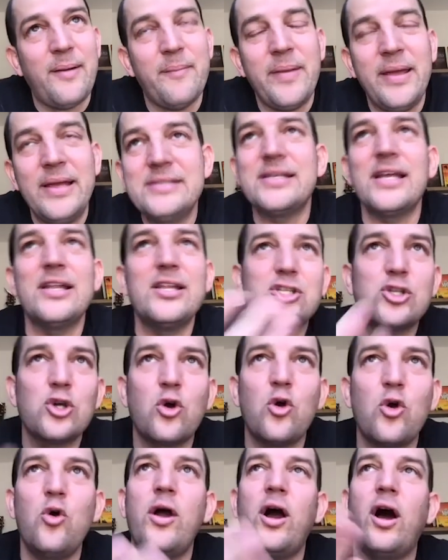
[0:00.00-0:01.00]
Inside the
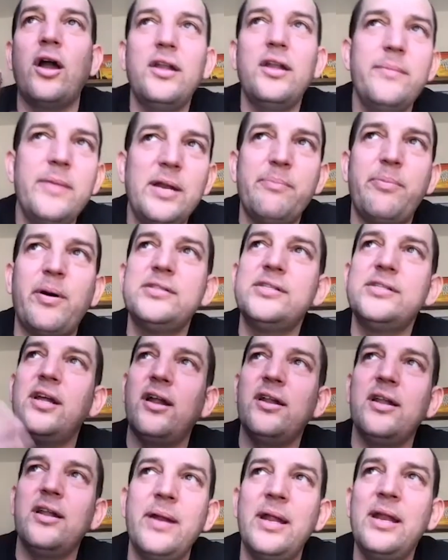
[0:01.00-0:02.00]
Circle, unlimited budget,
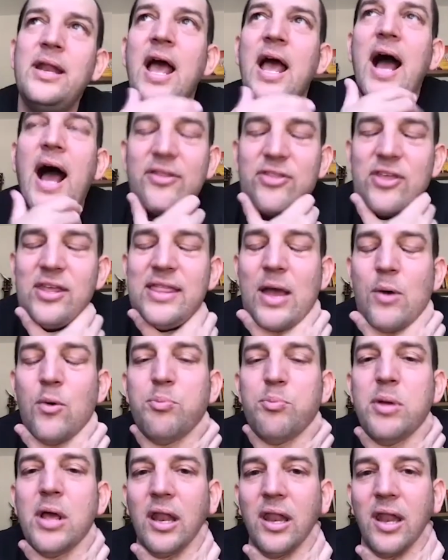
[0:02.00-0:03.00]
unlimited. I think that would
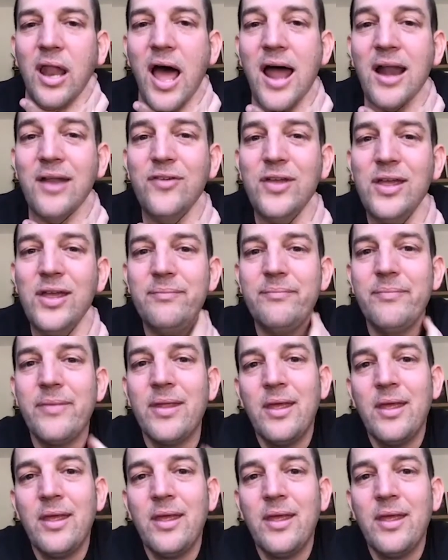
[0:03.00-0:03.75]
be a lot of it.